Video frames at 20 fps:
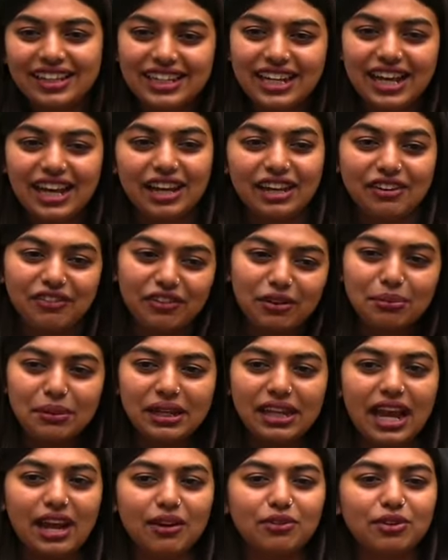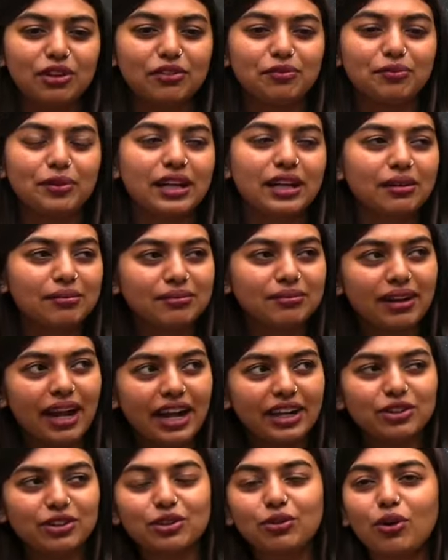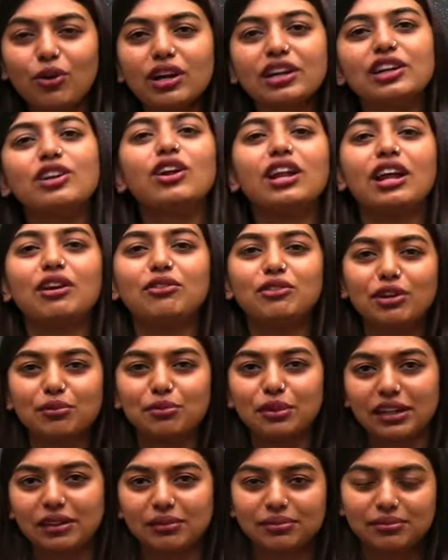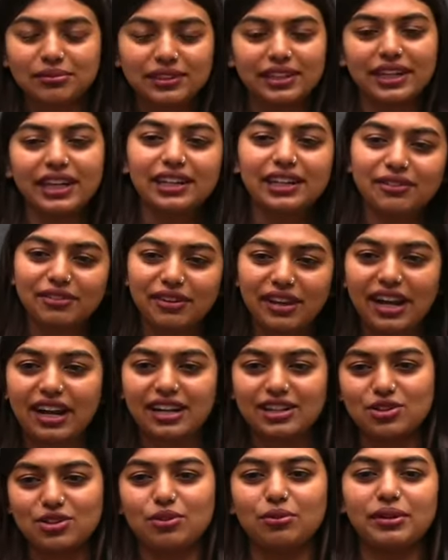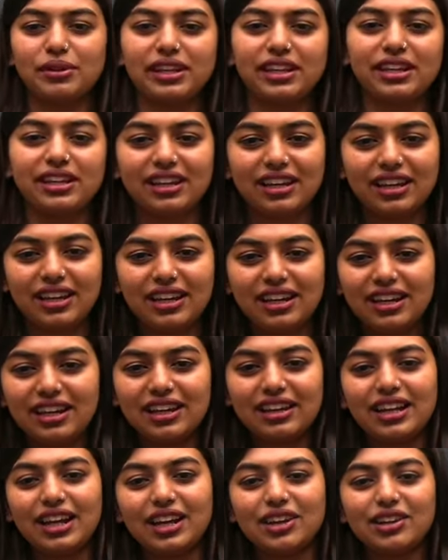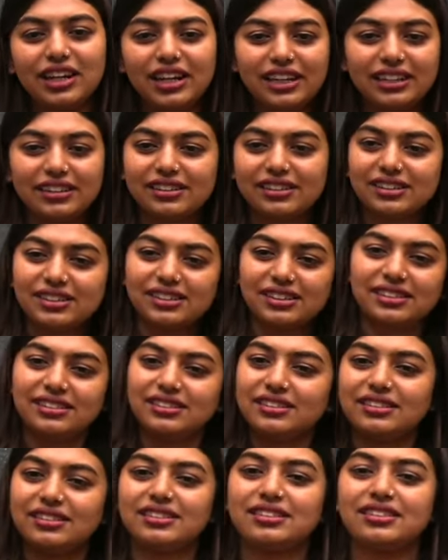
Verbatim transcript: yeah, even me, I would have become, I don't know what and all I would have become, right? If I had so many regulators,